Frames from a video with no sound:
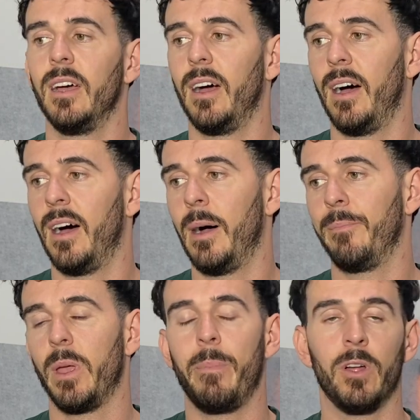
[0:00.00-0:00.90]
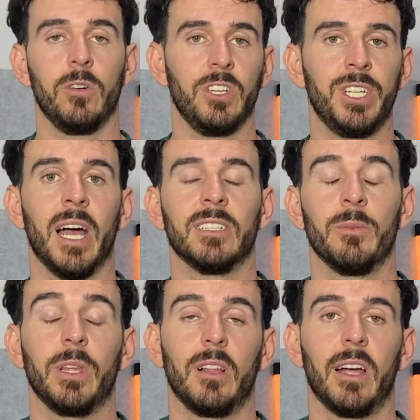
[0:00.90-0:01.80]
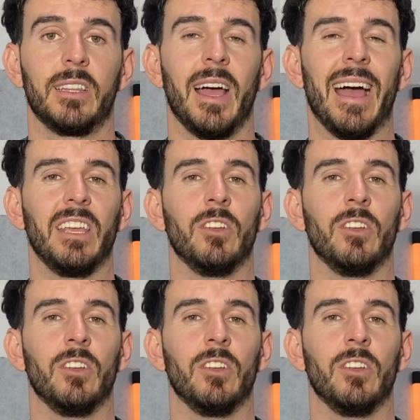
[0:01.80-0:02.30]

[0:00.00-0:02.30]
a penalty shout, something like that.